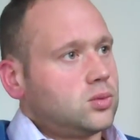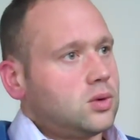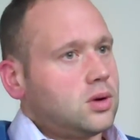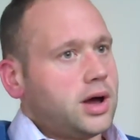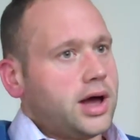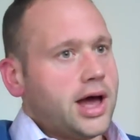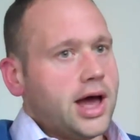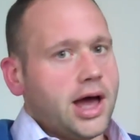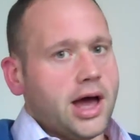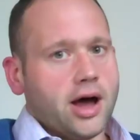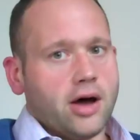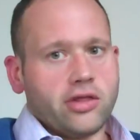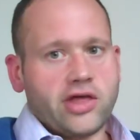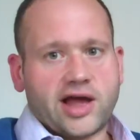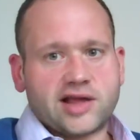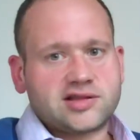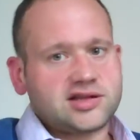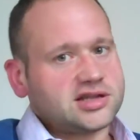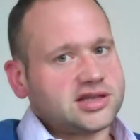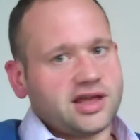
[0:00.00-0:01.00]
Well,
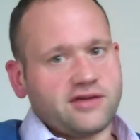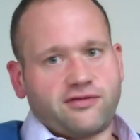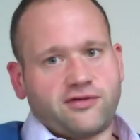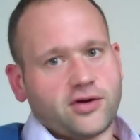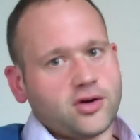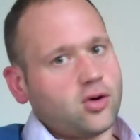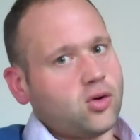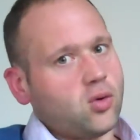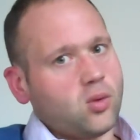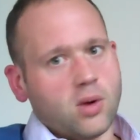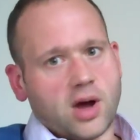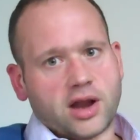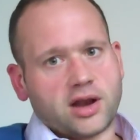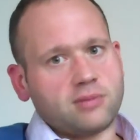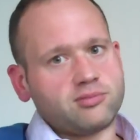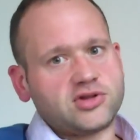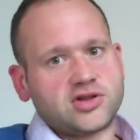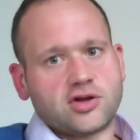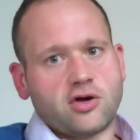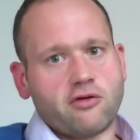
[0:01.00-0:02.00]
that's a difficult one,
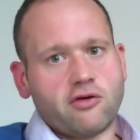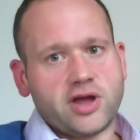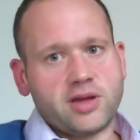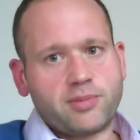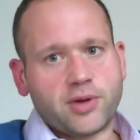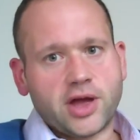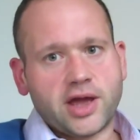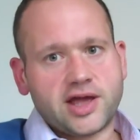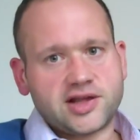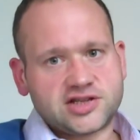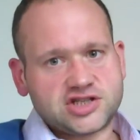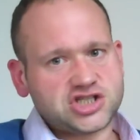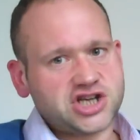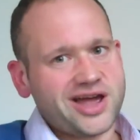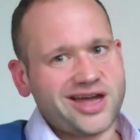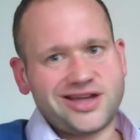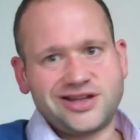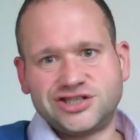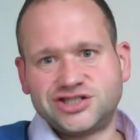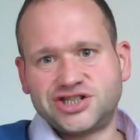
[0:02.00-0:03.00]
I'm sorry, but it's
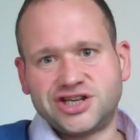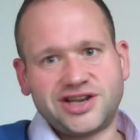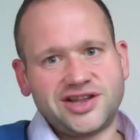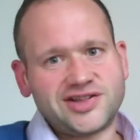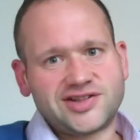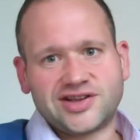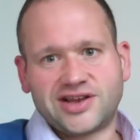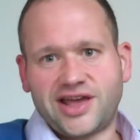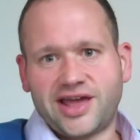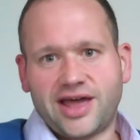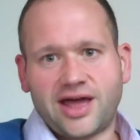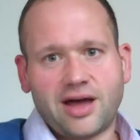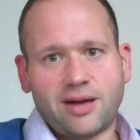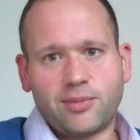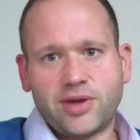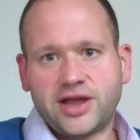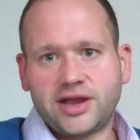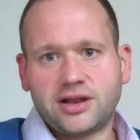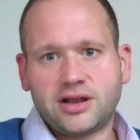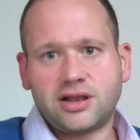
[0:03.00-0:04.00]
changing, isn't it?
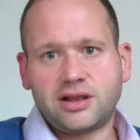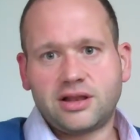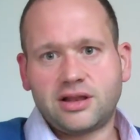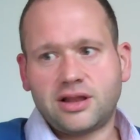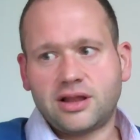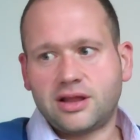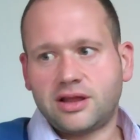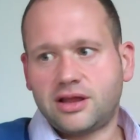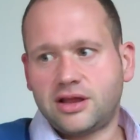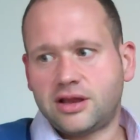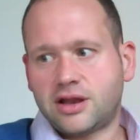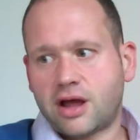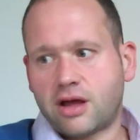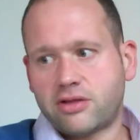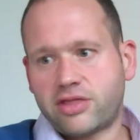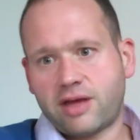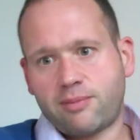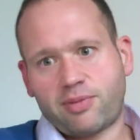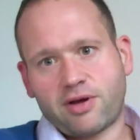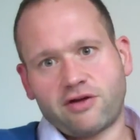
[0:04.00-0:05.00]
I mean, you
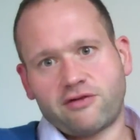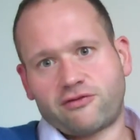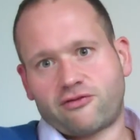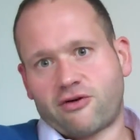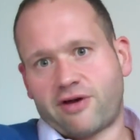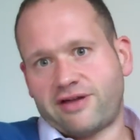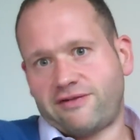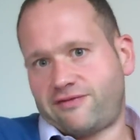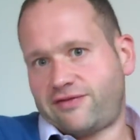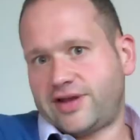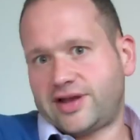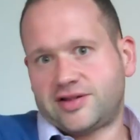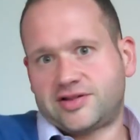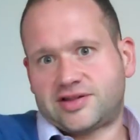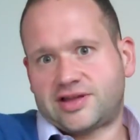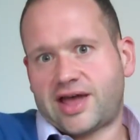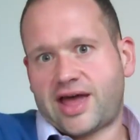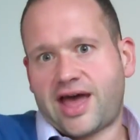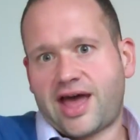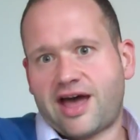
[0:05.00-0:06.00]
know, they're both great
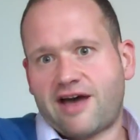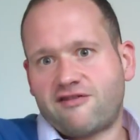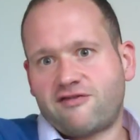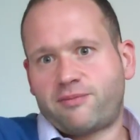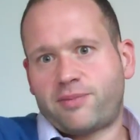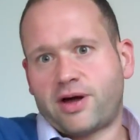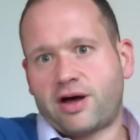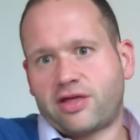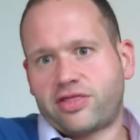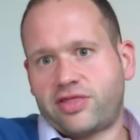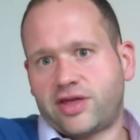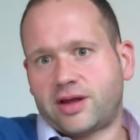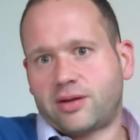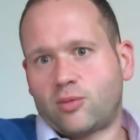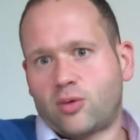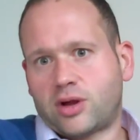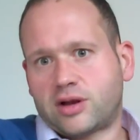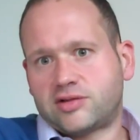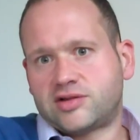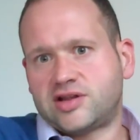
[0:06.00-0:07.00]
things to have, but I
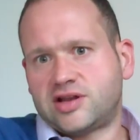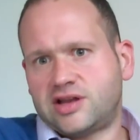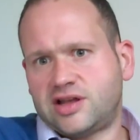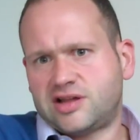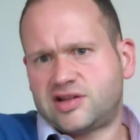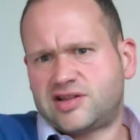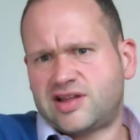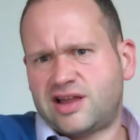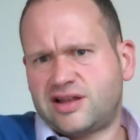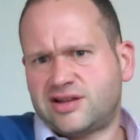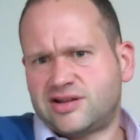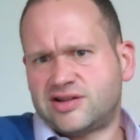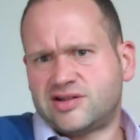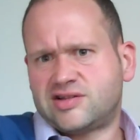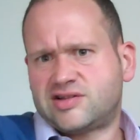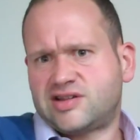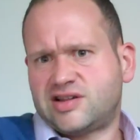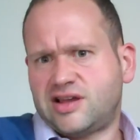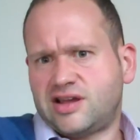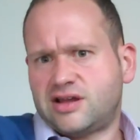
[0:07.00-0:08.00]
think one's in the
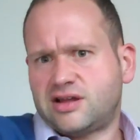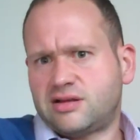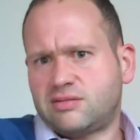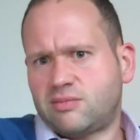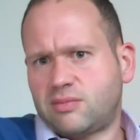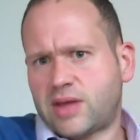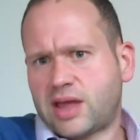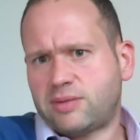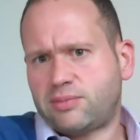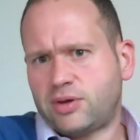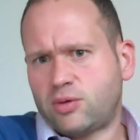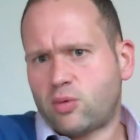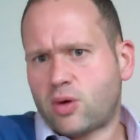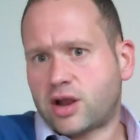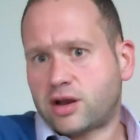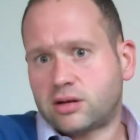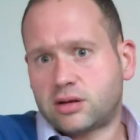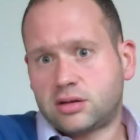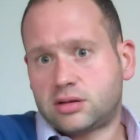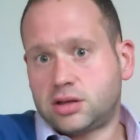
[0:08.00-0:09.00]
ascendancy and maybe
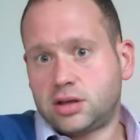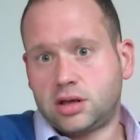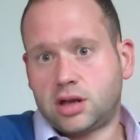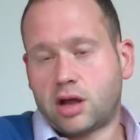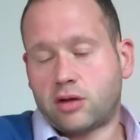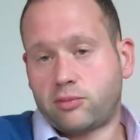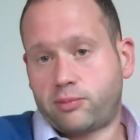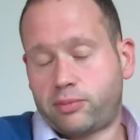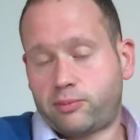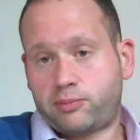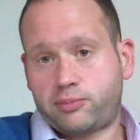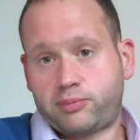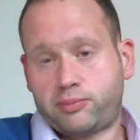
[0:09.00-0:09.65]
one, you know,